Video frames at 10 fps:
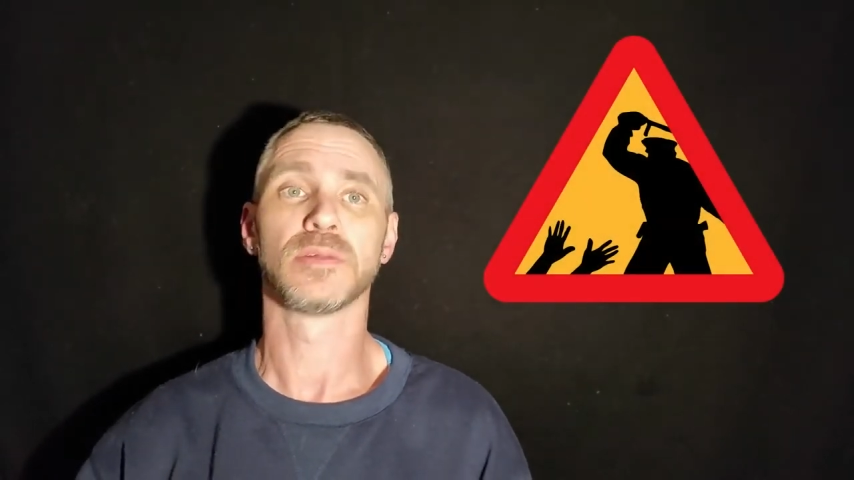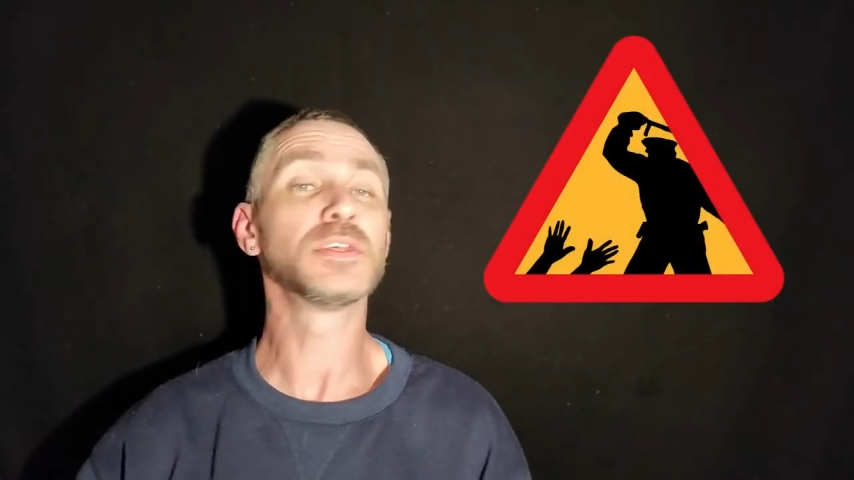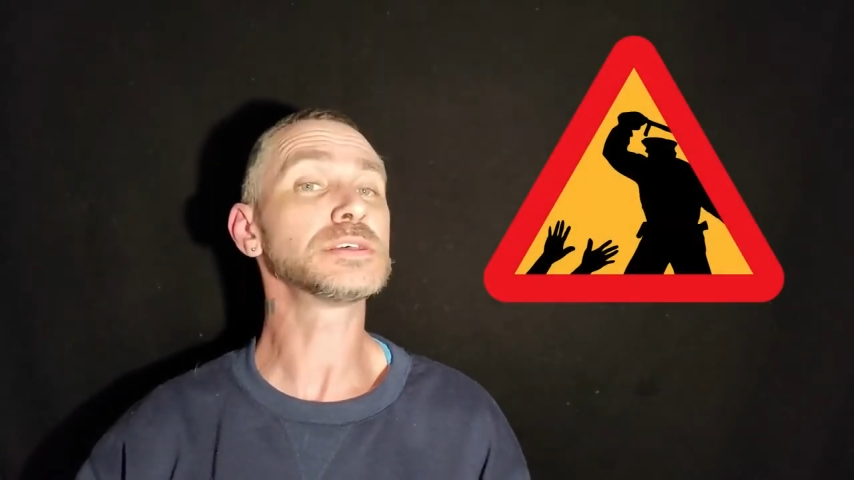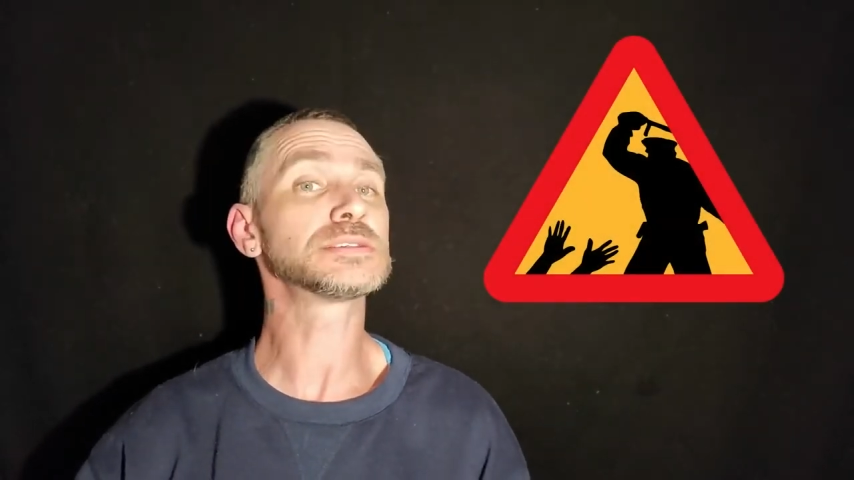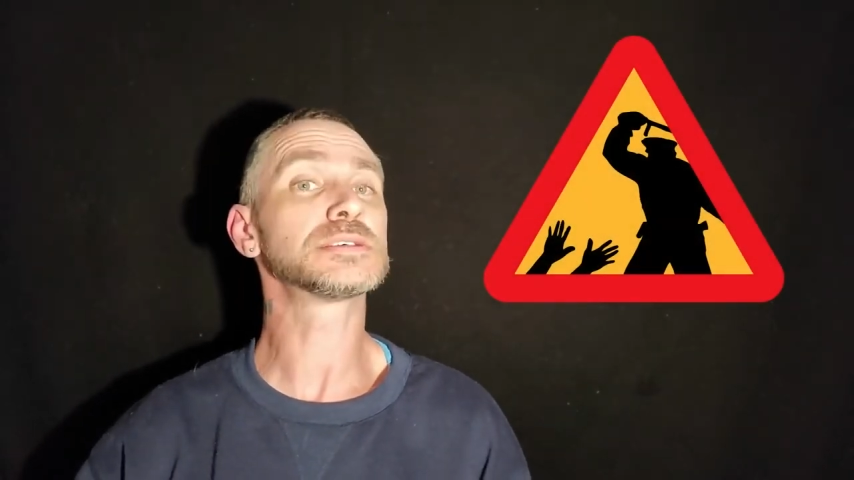
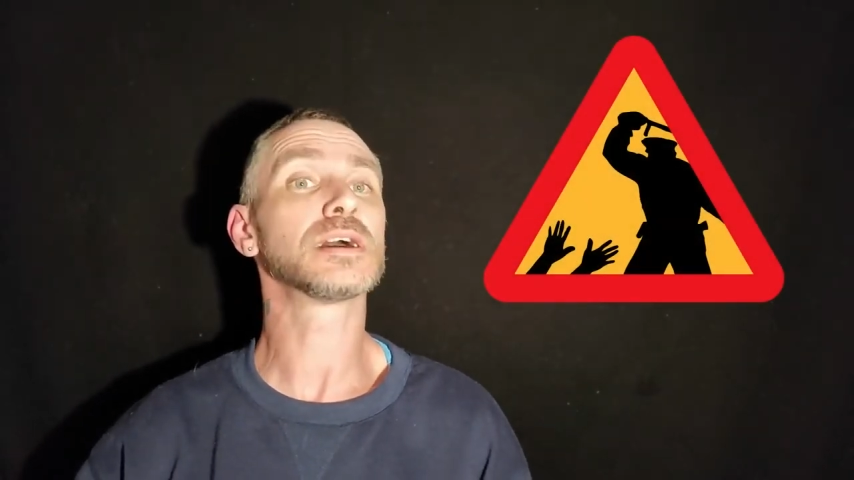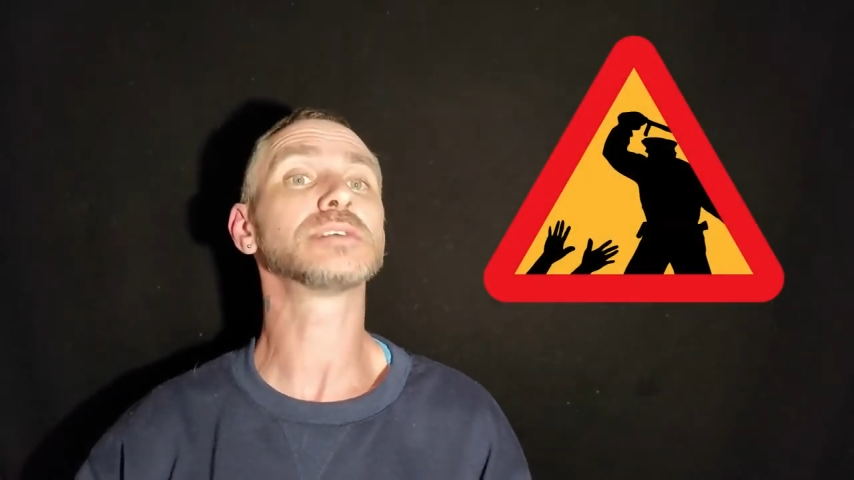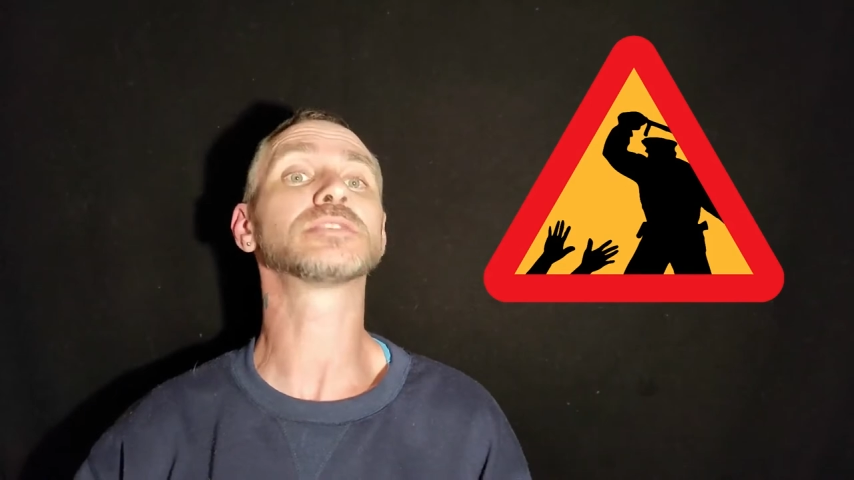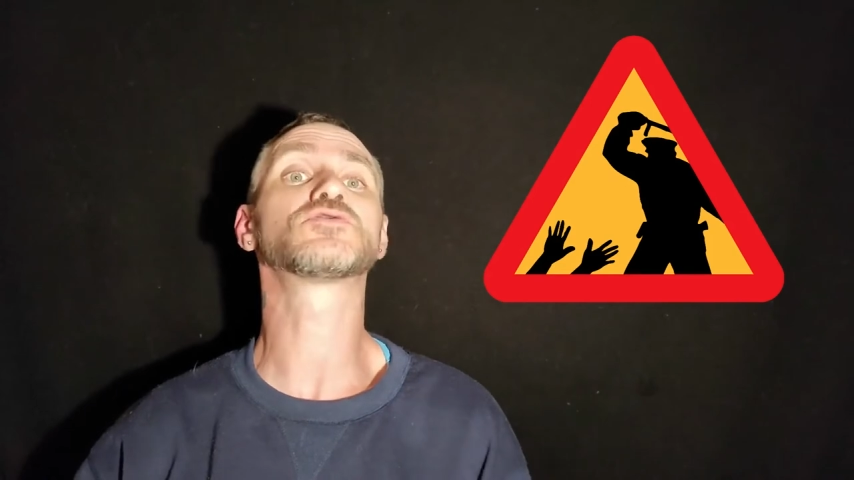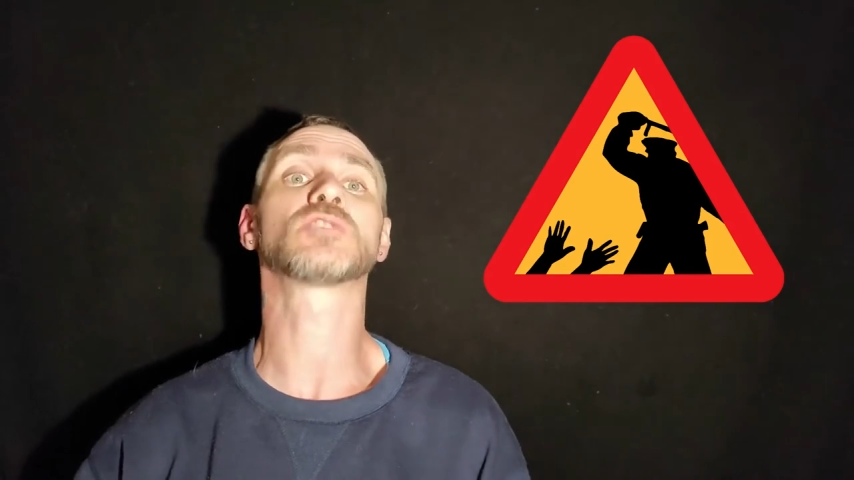This
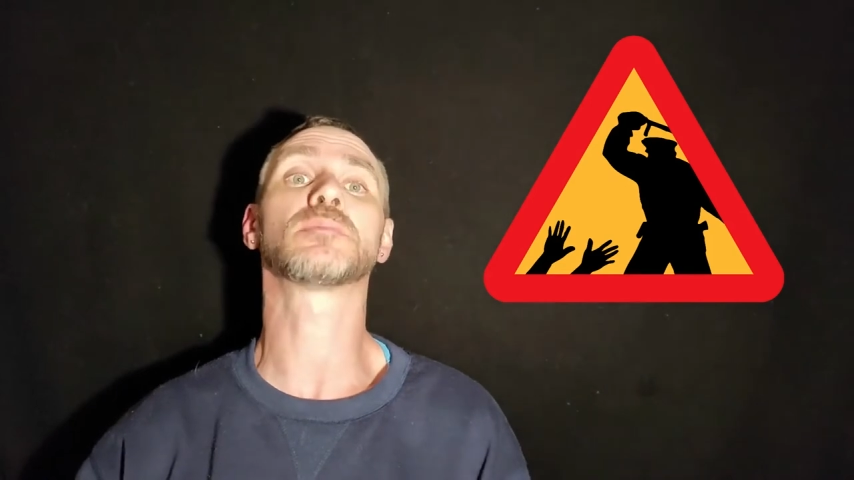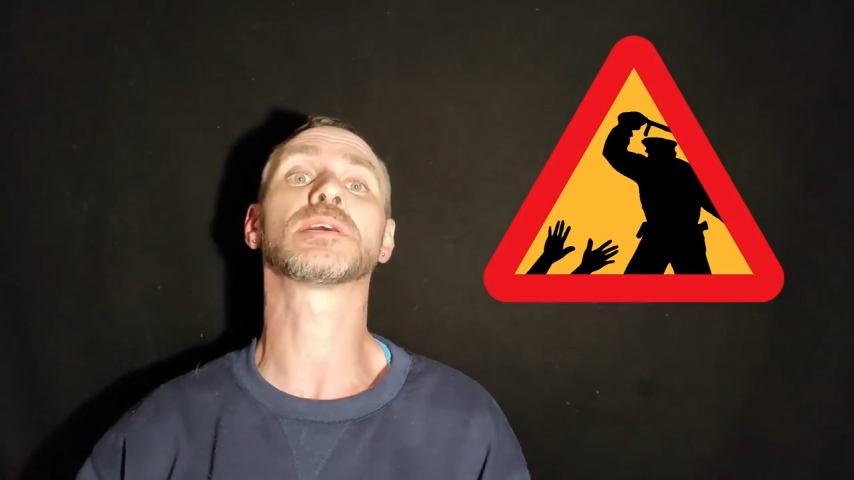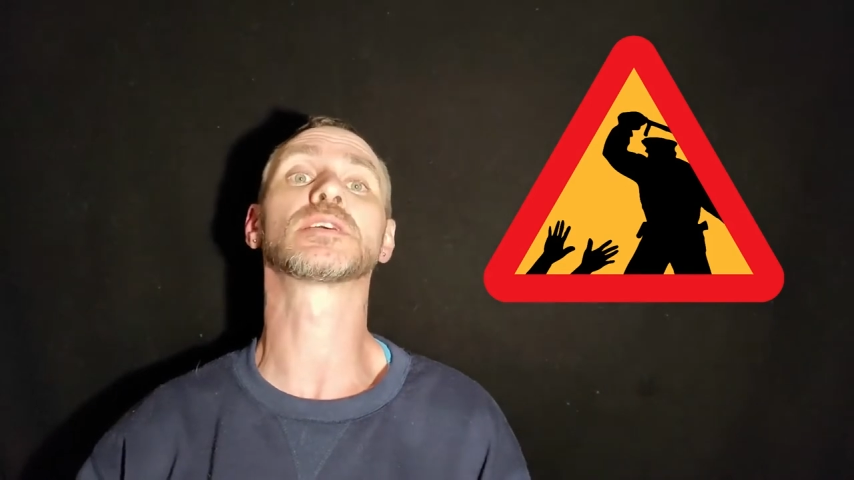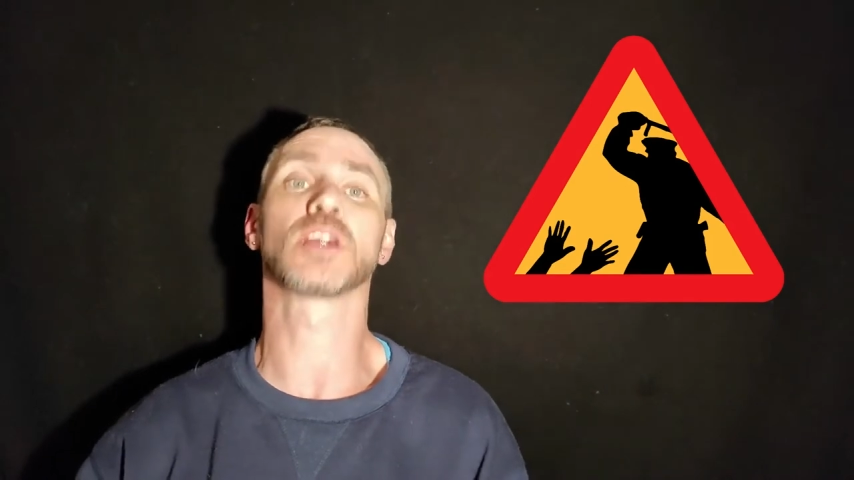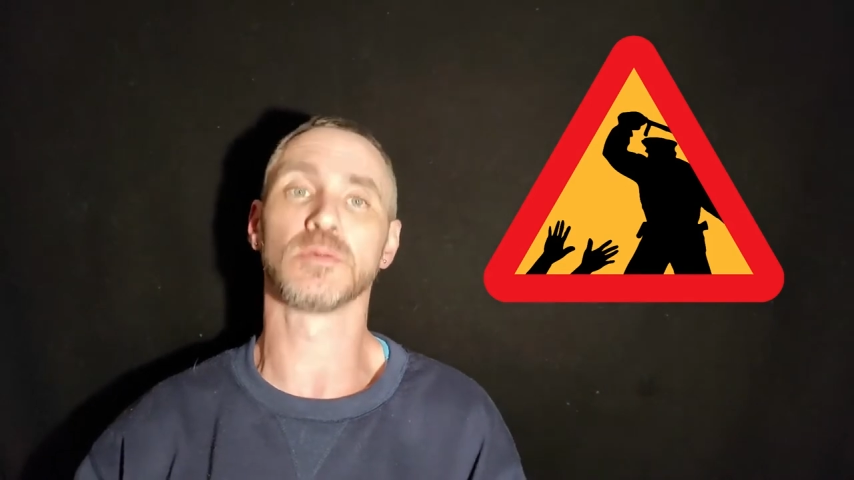is a
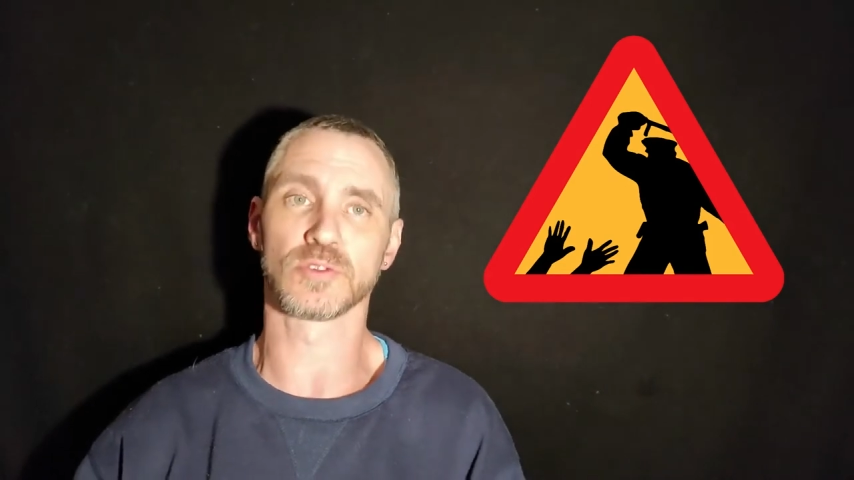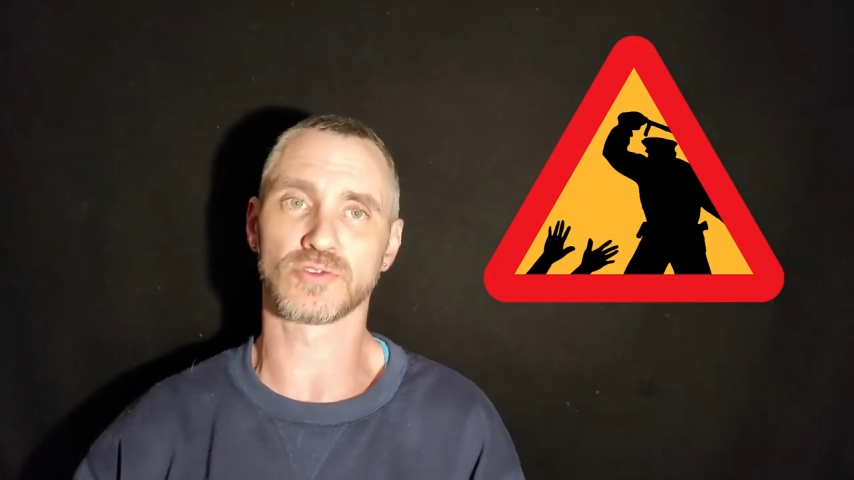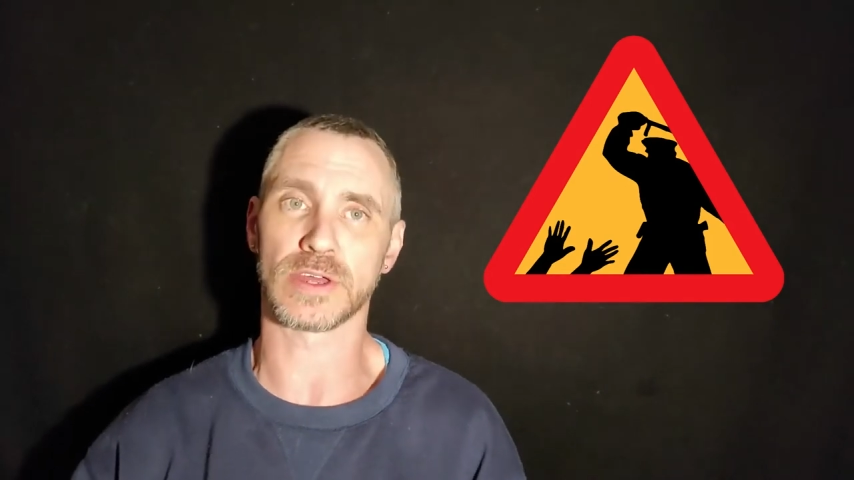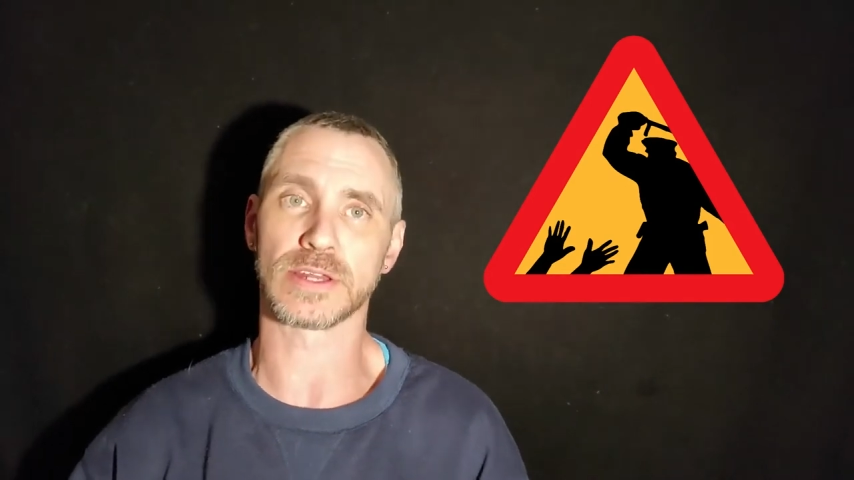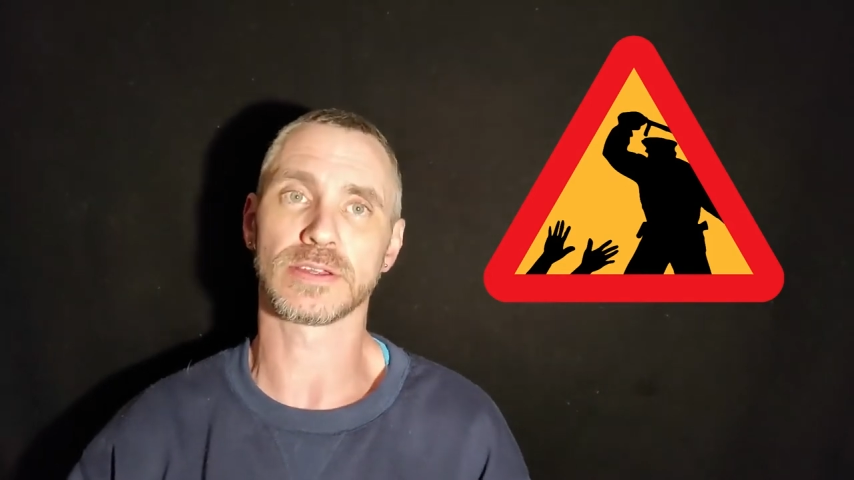troubling global
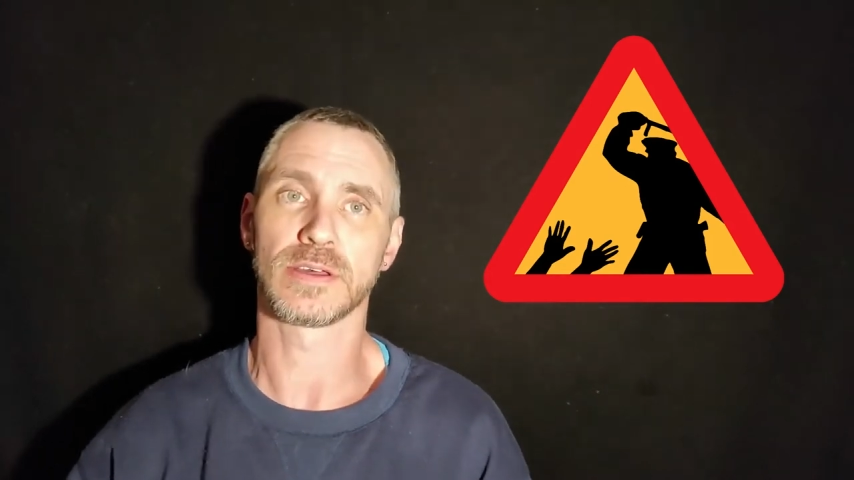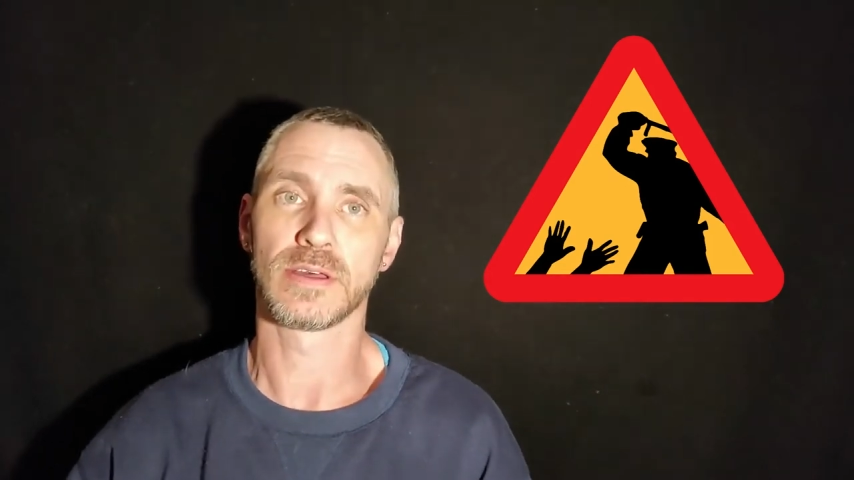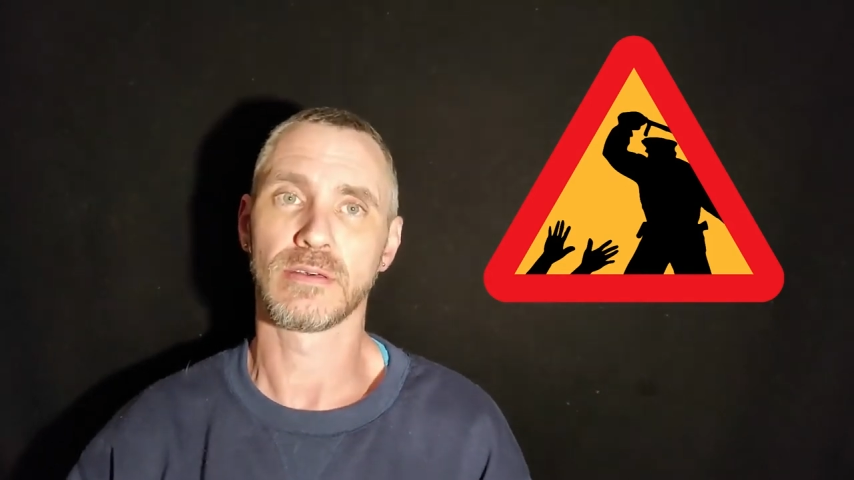trend